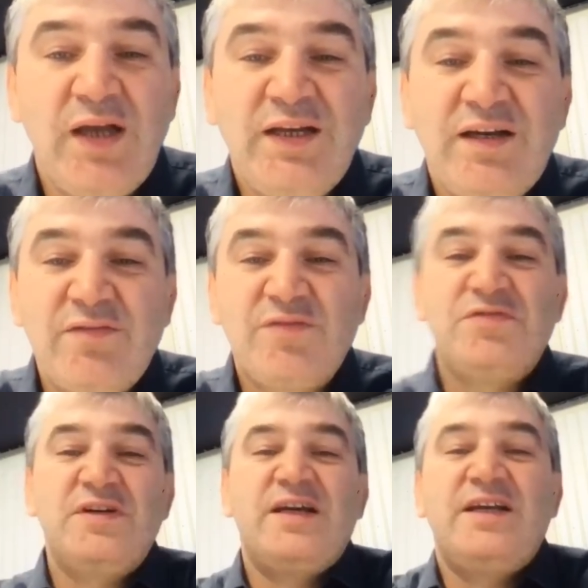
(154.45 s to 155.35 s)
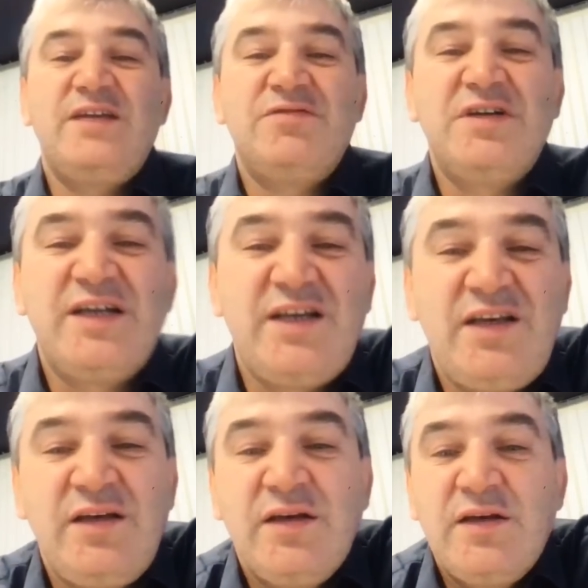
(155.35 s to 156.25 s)
I have a very,
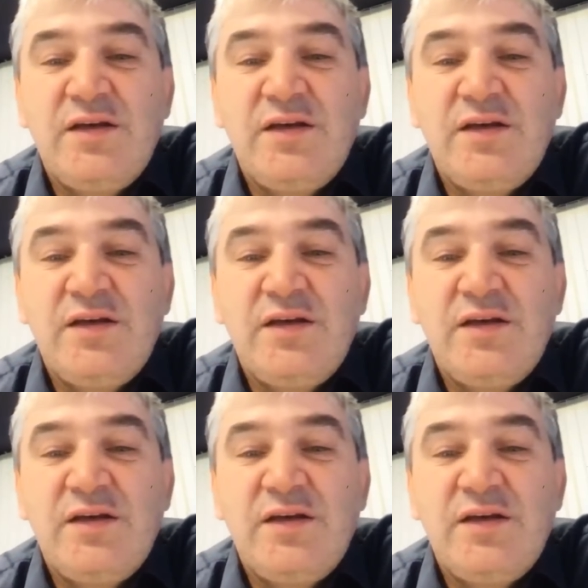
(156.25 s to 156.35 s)
very